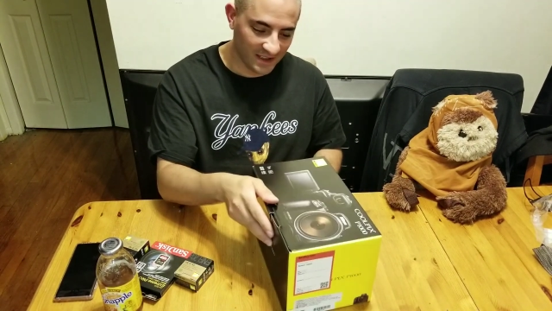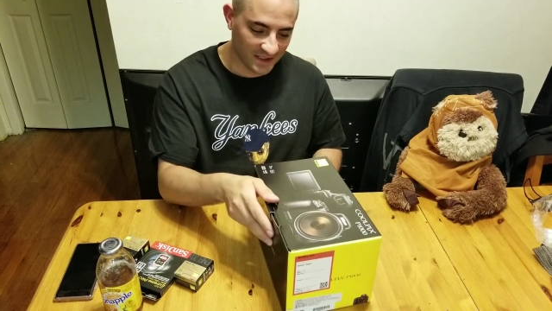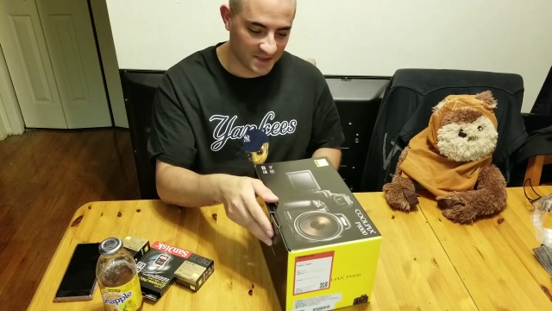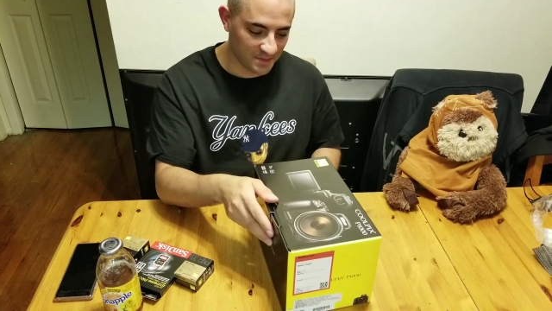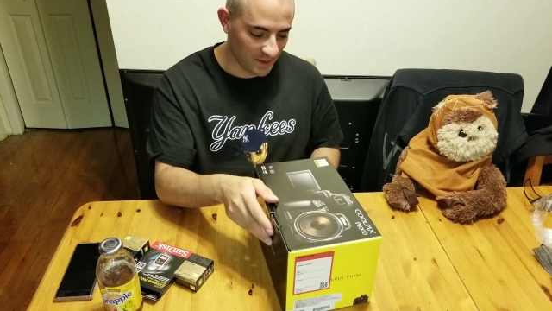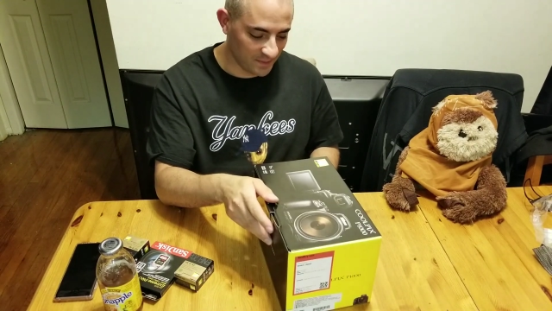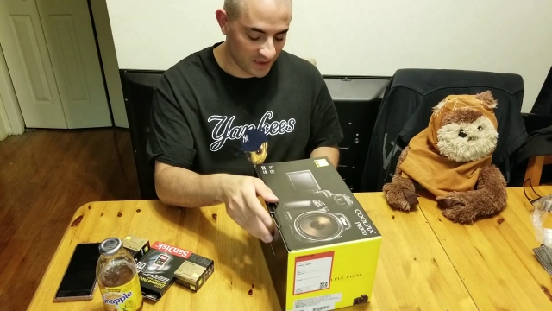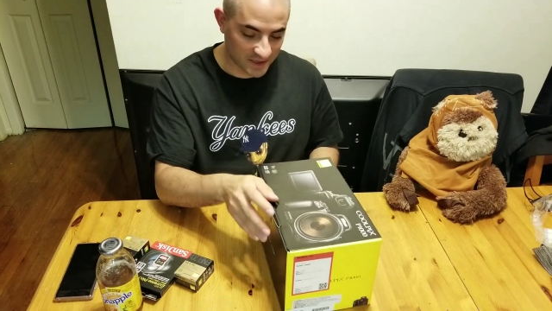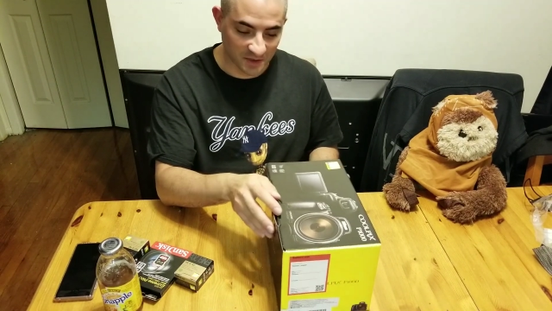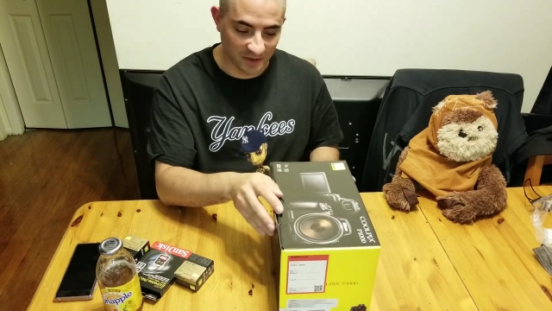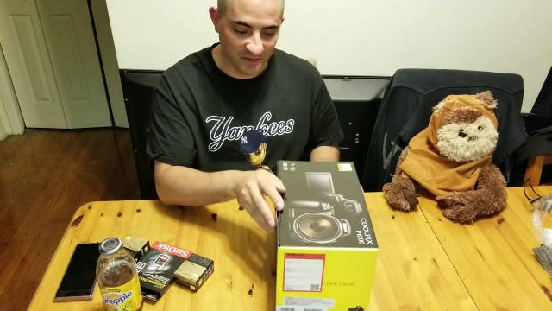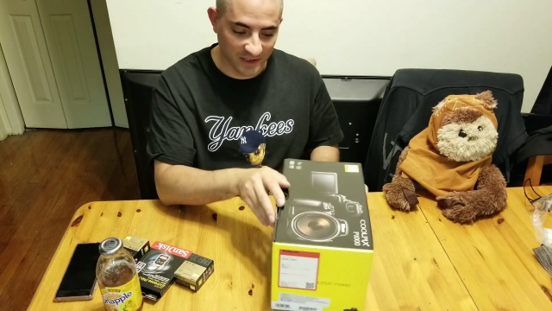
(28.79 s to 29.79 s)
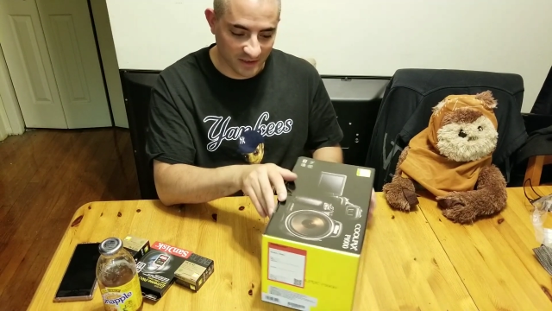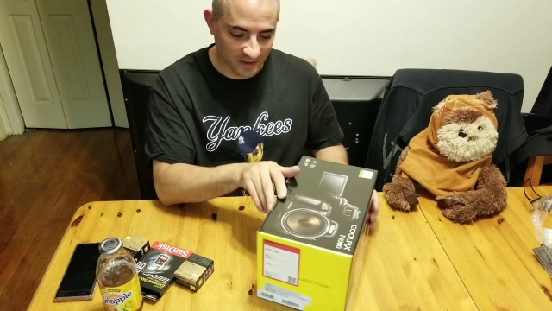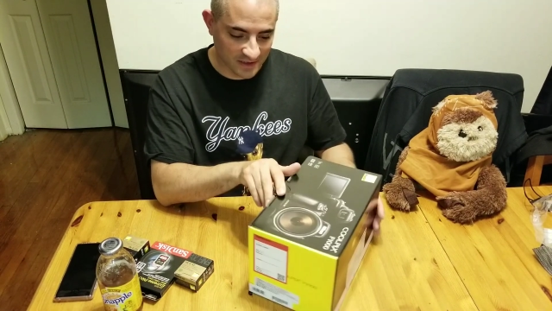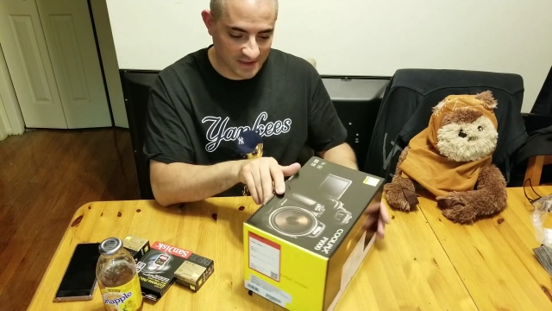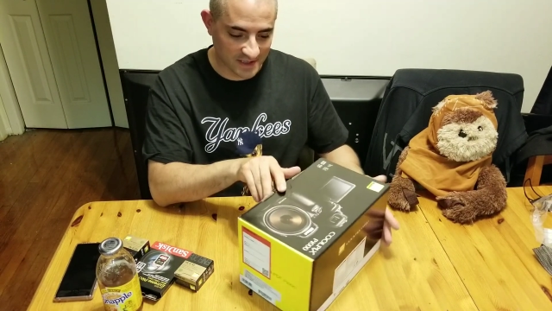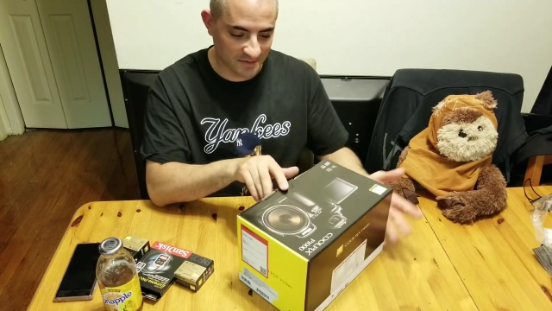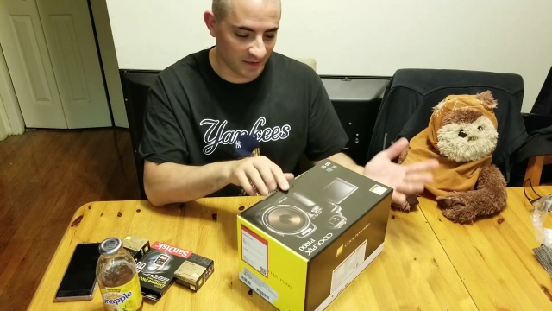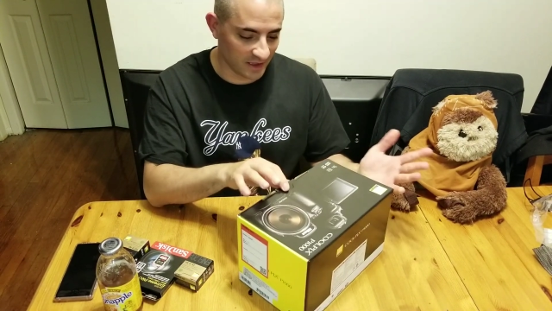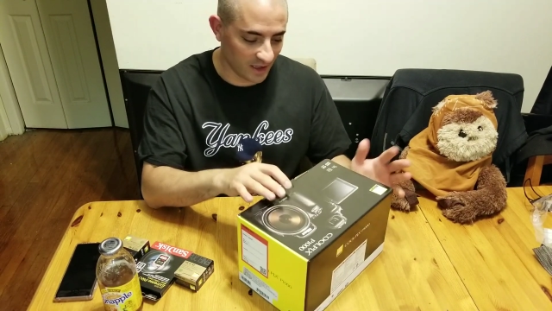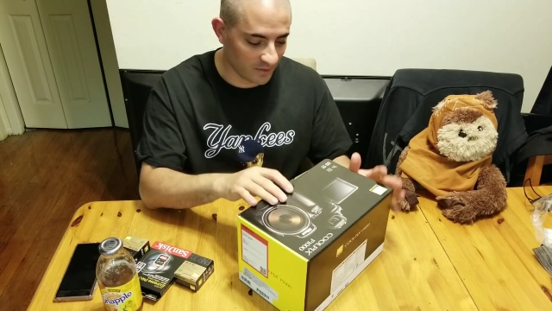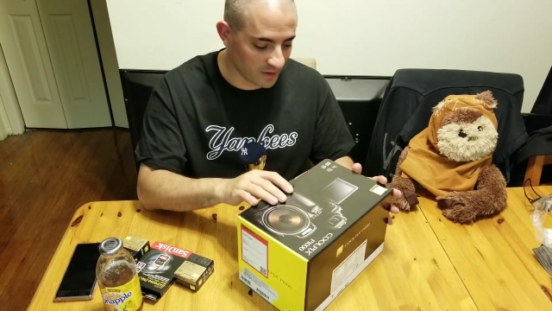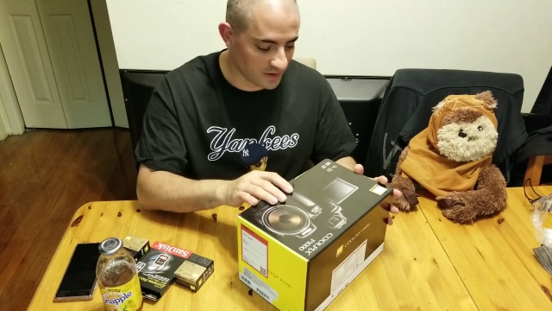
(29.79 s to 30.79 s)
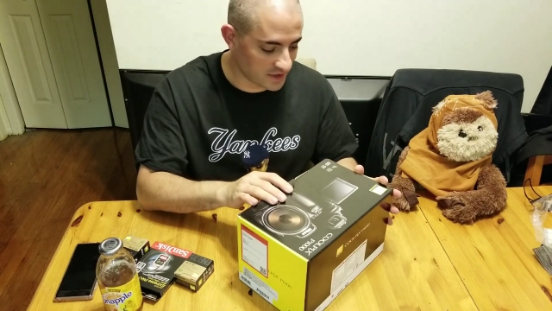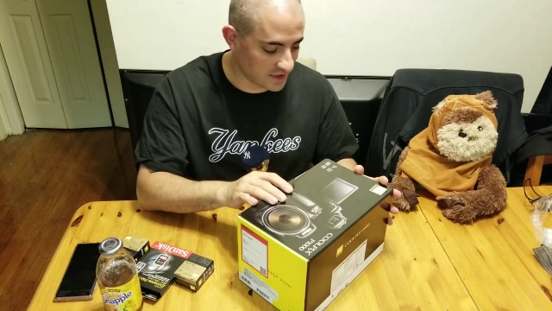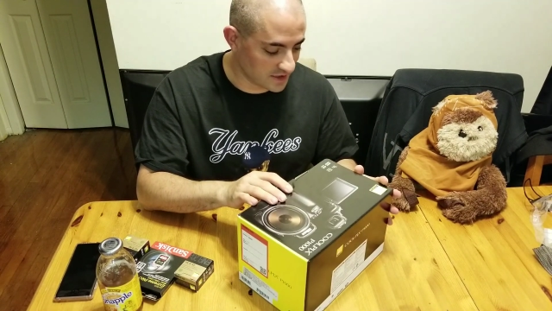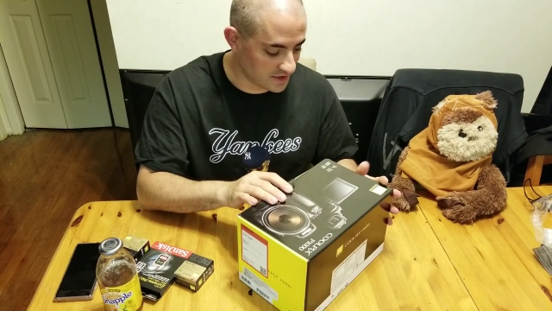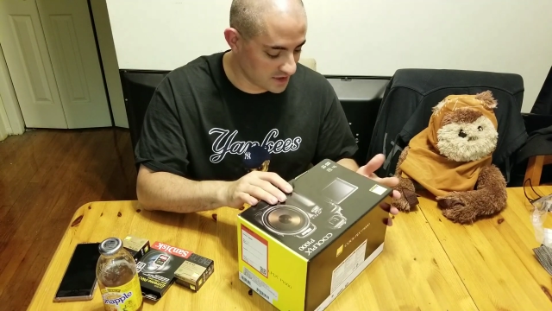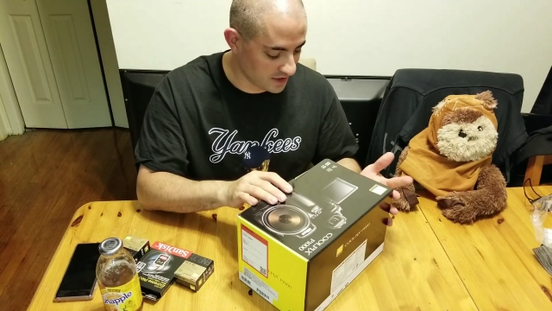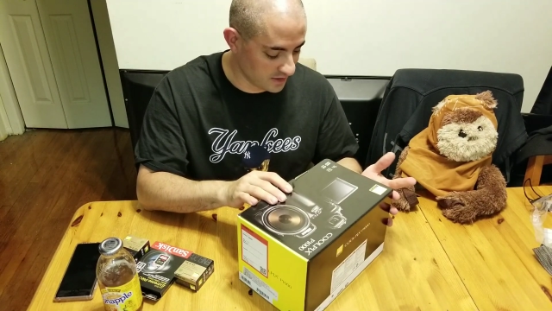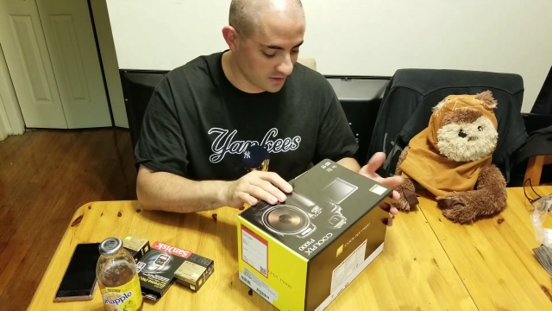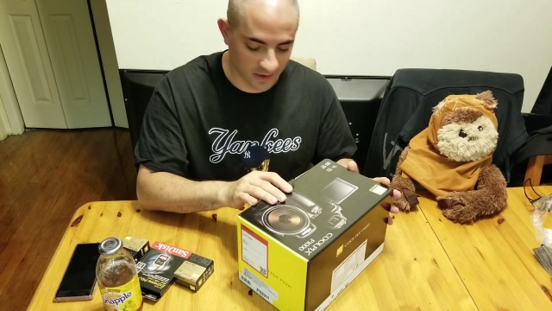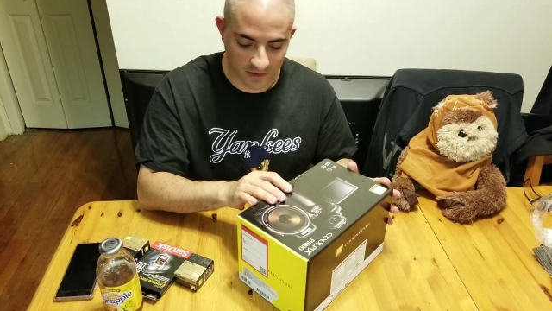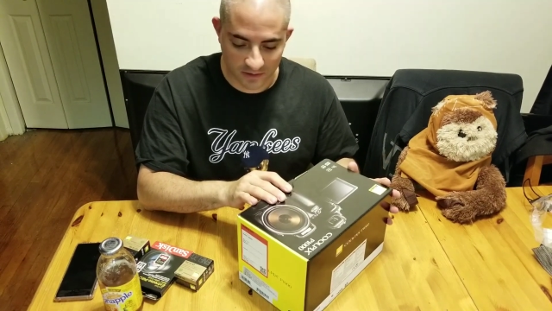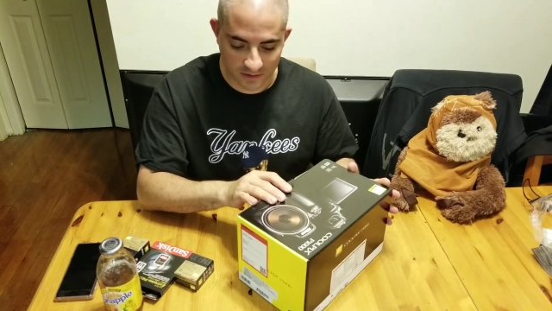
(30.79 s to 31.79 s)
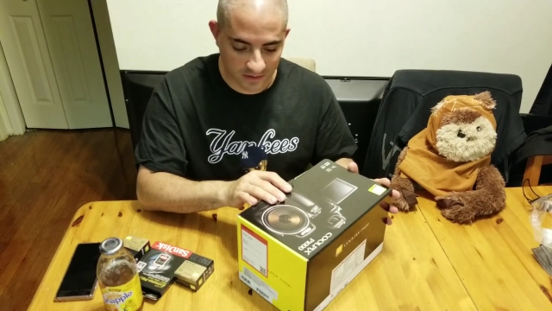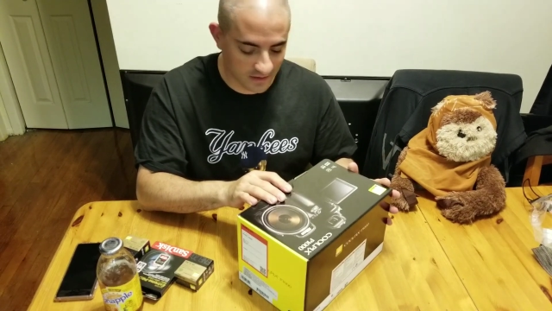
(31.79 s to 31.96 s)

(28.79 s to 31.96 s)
This might be a short video because there's really not much to show here